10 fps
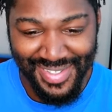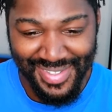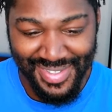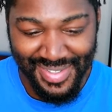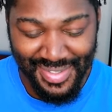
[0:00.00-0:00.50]

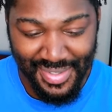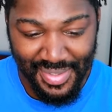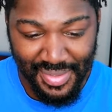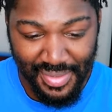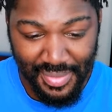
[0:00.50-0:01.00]

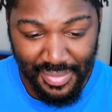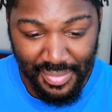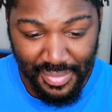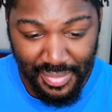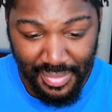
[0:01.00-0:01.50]

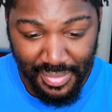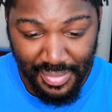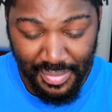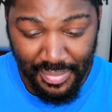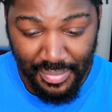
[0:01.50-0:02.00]

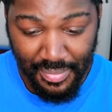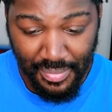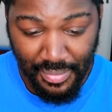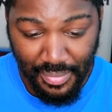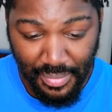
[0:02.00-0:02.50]

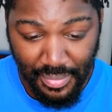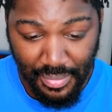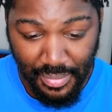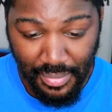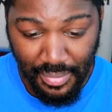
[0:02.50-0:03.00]

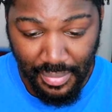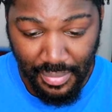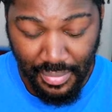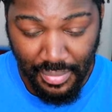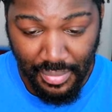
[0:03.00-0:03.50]

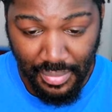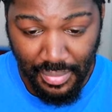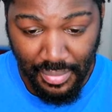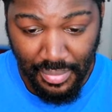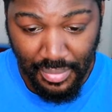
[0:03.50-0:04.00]

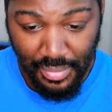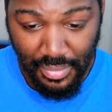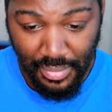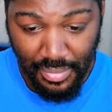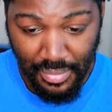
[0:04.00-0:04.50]

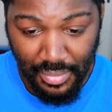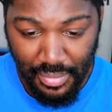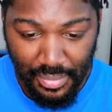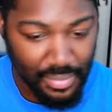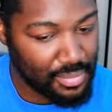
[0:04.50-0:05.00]

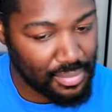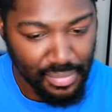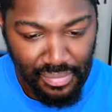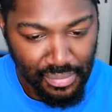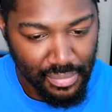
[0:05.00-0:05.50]

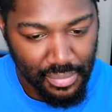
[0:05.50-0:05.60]
Nothing is said.